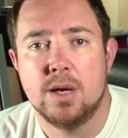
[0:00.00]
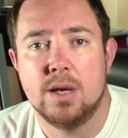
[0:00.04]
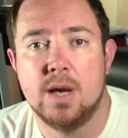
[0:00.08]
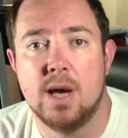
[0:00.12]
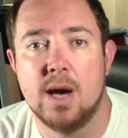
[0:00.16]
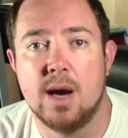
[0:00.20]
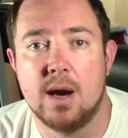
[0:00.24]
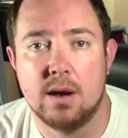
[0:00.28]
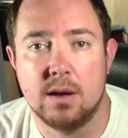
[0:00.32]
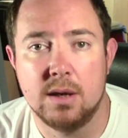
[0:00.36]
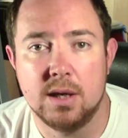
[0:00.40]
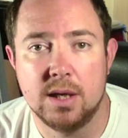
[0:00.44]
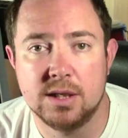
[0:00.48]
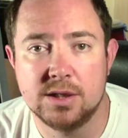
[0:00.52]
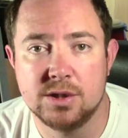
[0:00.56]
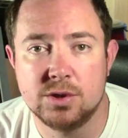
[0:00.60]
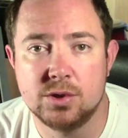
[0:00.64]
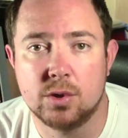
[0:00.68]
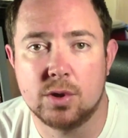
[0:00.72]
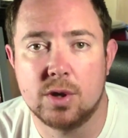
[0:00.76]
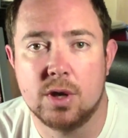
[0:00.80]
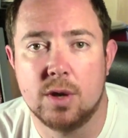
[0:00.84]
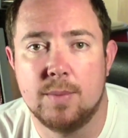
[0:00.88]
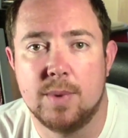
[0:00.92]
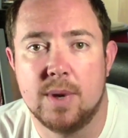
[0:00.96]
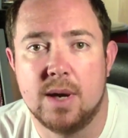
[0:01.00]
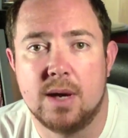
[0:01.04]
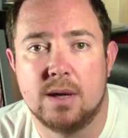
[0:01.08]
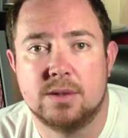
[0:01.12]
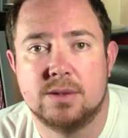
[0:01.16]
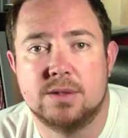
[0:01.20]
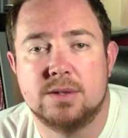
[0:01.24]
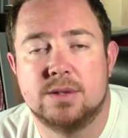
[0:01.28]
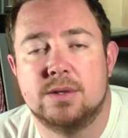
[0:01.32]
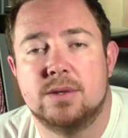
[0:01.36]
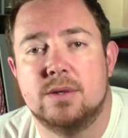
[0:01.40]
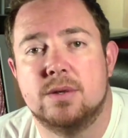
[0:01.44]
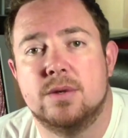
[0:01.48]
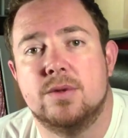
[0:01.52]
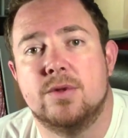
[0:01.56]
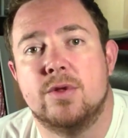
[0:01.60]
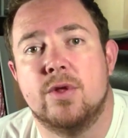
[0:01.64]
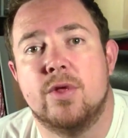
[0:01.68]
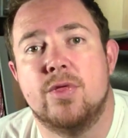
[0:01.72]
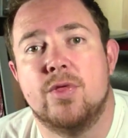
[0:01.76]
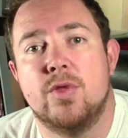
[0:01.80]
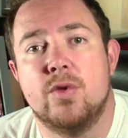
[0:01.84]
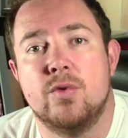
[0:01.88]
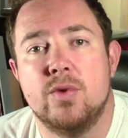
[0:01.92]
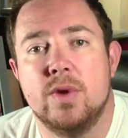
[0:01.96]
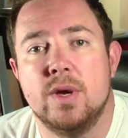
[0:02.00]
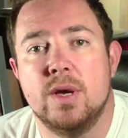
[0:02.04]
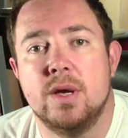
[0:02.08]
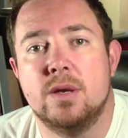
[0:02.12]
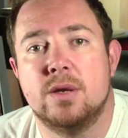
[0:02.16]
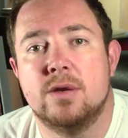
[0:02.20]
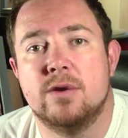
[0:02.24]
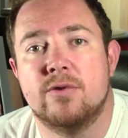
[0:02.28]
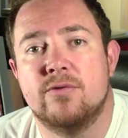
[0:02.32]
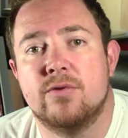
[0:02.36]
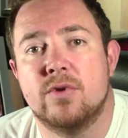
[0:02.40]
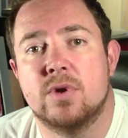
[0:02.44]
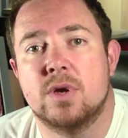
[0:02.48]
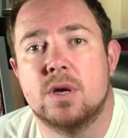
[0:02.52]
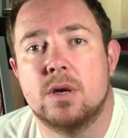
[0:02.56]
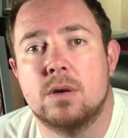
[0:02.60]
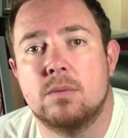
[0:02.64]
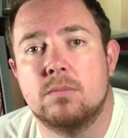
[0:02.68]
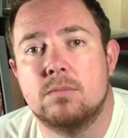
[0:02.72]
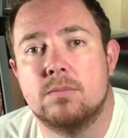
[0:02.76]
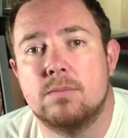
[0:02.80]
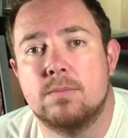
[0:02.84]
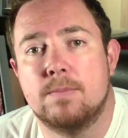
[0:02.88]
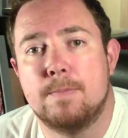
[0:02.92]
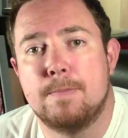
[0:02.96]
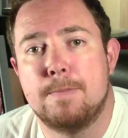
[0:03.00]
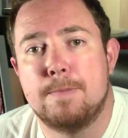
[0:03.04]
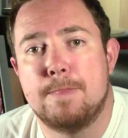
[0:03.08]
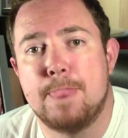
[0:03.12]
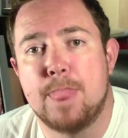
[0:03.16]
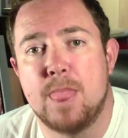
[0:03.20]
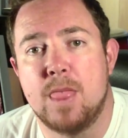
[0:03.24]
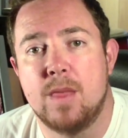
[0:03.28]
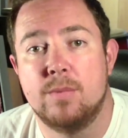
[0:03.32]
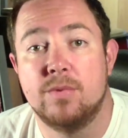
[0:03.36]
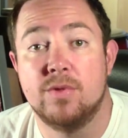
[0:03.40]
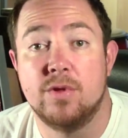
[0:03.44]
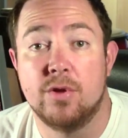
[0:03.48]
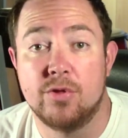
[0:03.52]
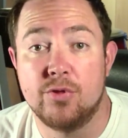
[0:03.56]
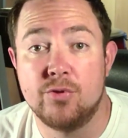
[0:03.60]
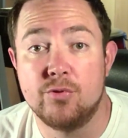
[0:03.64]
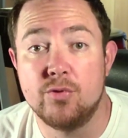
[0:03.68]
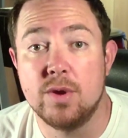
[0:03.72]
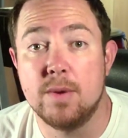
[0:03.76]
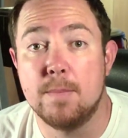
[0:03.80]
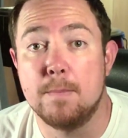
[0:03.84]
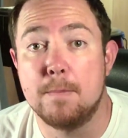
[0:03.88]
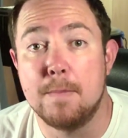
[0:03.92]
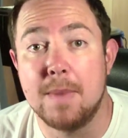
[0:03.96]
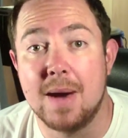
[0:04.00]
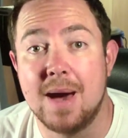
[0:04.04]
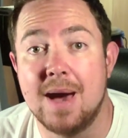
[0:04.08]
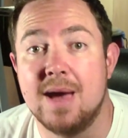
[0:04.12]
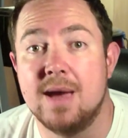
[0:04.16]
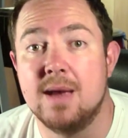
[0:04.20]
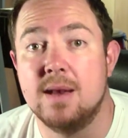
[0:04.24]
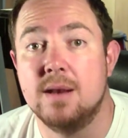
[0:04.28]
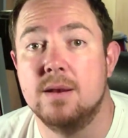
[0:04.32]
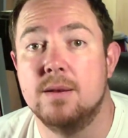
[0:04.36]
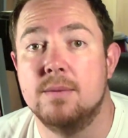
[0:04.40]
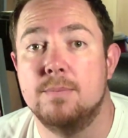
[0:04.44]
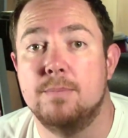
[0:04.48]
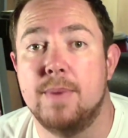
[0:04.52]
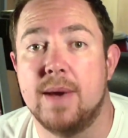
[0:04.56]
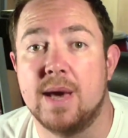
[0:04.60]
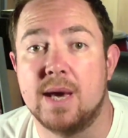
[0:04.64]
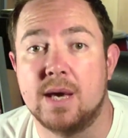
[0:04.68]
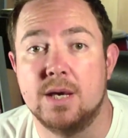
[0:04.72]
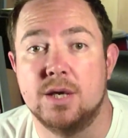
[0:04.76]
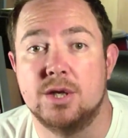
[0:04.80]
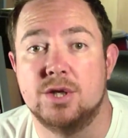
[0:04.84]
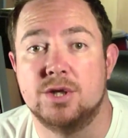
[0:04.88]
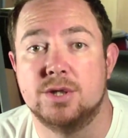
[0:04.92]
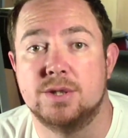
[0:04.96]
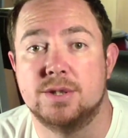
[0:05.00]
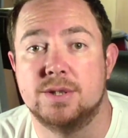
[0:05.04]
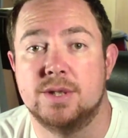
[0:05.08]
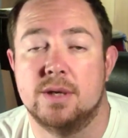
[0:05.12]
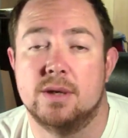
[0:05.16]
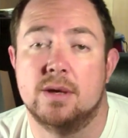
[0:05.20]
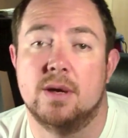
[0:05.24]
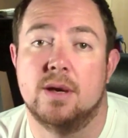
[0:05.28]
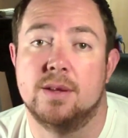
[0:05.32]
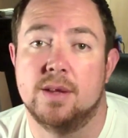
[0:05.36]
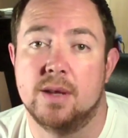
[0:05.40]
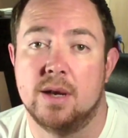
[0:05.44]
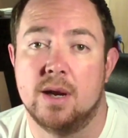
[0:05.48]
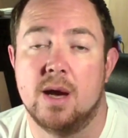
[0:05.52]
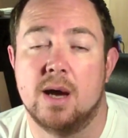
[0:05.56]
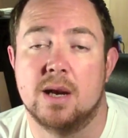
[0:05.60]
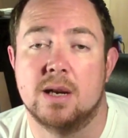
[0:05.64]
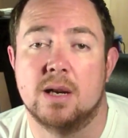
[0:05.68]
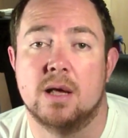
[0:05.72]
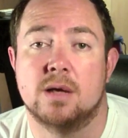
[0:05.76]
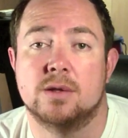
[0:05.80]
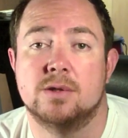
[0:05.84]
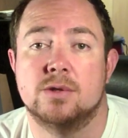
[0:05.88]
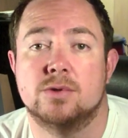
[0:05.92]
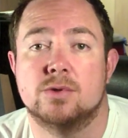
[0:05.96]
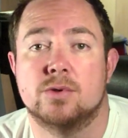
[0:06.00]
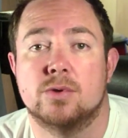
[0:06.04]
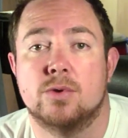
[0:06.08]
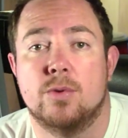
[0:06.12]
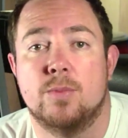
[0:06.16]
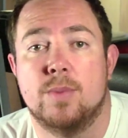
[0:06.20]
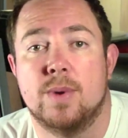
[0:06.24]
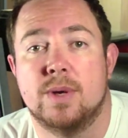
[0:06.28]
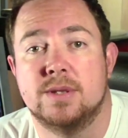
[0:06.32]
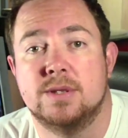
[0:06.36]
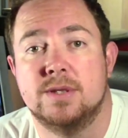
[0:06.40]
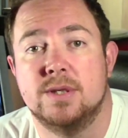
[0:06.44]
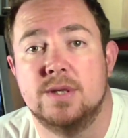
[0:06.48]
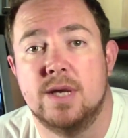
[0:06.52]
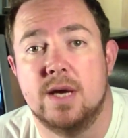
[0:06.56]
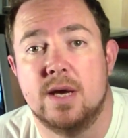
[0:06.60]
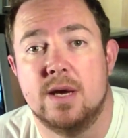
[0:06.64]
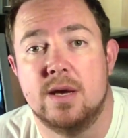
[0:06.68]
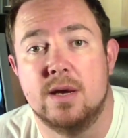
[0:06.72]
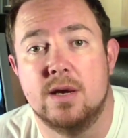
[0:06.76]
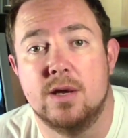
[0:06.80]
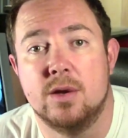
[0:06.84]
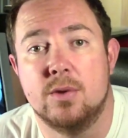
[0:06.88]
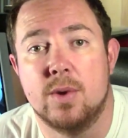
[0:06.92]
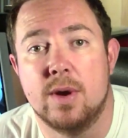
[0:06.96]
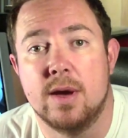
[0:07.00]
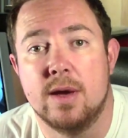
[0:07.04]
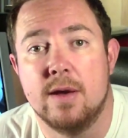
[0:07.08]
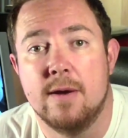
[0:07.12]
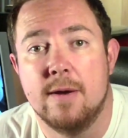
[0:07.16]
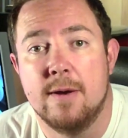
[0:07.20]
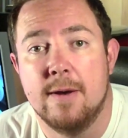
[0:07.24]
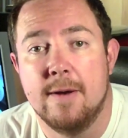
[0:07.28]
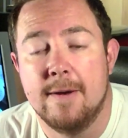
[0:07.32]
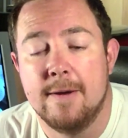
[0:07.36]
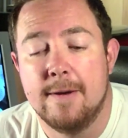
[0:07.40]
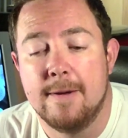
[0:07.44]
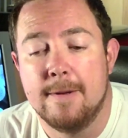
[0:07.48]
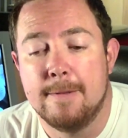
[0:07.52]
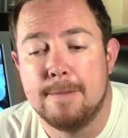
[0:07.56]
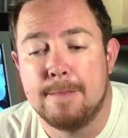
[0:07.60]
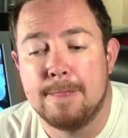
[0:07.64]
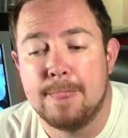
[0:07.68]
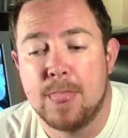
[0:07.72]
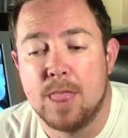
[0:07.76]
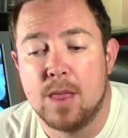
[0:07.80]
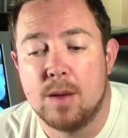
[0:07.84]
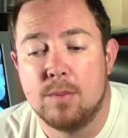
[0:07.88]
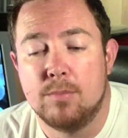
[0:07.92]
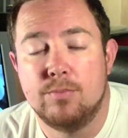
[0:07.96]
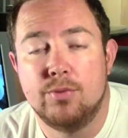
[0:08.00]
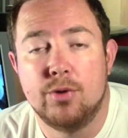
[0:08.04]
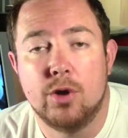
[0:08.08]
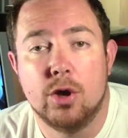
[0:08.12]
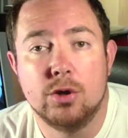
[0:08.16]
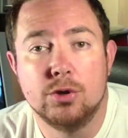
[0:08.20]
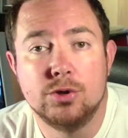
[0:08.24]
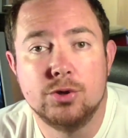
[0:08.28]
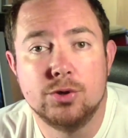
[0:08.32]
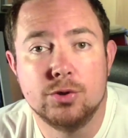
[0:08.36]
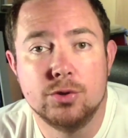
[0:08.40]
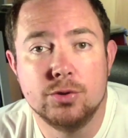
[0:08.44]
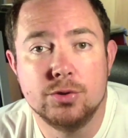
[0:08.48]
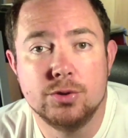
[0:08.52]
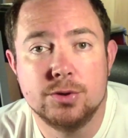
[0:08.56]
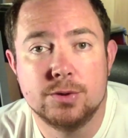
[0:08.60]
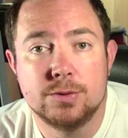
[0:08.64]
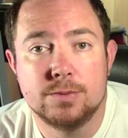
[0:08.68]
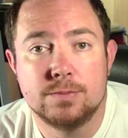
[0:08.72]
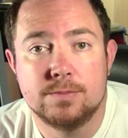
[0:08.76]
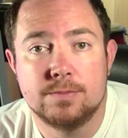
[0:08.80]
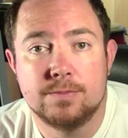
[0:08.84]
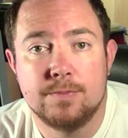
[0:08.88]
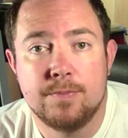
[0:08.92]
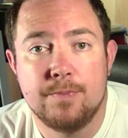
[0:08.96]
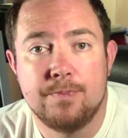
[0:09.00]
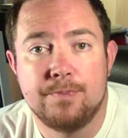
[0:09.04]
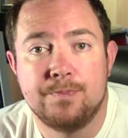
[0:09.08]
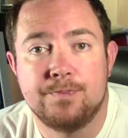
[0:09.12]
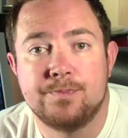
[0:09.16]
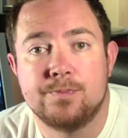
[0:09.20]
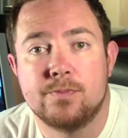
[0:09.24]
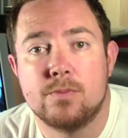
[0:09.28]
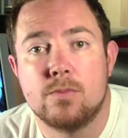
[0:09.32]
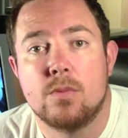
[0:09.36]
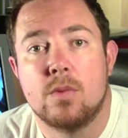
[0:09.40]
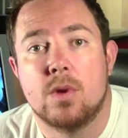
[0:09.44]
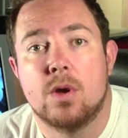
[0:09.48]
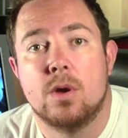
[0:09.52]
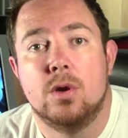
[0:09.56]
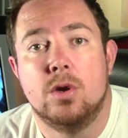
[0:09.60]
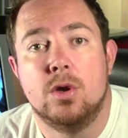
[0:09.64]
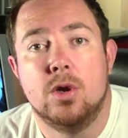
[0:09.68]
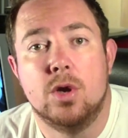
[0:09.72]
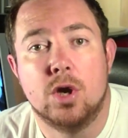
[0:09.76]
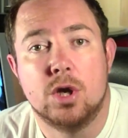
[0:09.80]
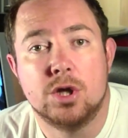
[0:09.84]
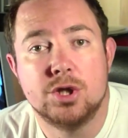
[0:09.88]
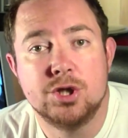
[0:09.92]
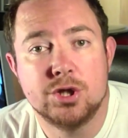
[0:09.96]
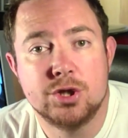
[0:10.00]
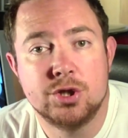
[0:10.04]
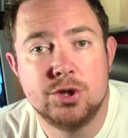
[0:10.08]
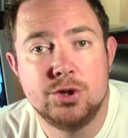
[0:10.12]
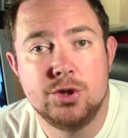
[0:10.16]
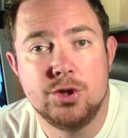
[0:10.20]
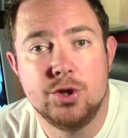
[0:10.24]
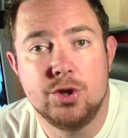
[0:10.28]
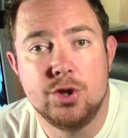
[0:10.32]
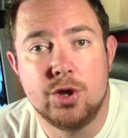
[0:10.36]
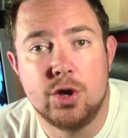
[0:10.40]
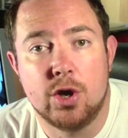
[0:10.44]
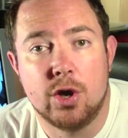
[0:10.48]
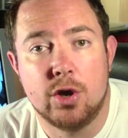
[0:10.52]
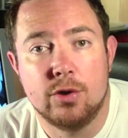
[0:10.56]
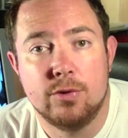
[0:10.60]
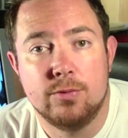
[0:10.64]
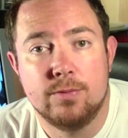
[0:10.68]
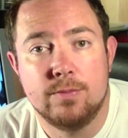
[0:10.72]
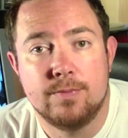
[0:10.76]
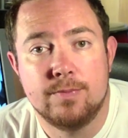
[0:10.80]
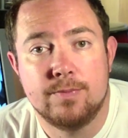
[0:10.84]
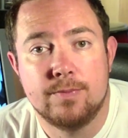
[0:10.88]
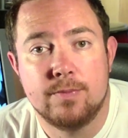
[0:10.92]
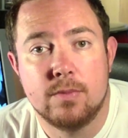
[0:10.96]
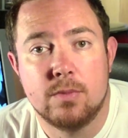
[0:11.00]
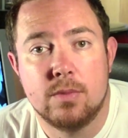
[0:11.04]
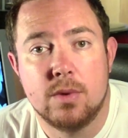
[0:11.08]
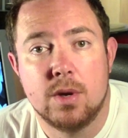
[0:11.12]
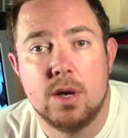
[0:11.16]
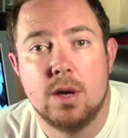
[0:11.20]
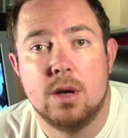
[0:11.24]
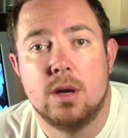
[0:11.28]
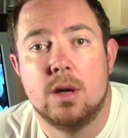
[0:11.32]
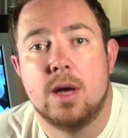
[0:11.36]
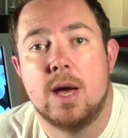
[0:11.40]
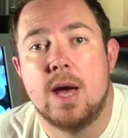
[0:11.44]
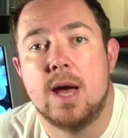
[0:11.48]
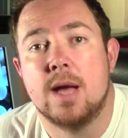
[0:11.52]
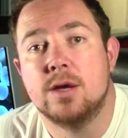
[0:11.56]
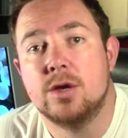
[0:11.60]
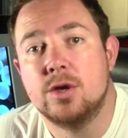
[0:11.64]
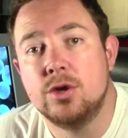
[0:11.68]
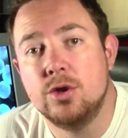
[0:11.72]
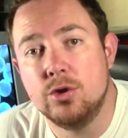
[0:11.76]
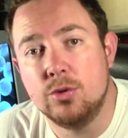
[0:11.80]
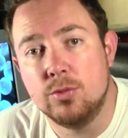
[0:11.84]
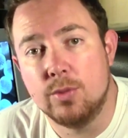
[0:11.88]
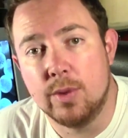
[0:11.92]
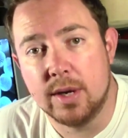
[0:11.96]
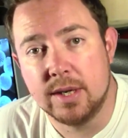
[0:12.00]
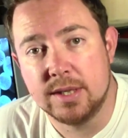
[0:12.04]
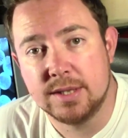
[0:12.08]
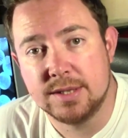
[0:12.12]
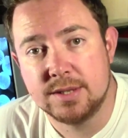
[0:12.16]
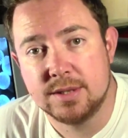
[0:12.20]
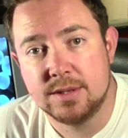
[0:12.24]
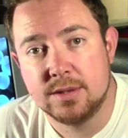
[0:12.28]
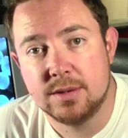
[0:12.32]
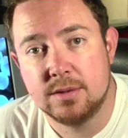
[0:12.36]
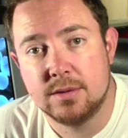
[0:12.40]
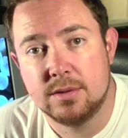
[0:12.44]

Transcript: Now let's talk about the three different the three main packages that, that I'd like to talk about today anyway. Pro Tools, Logic Studio and Cubase.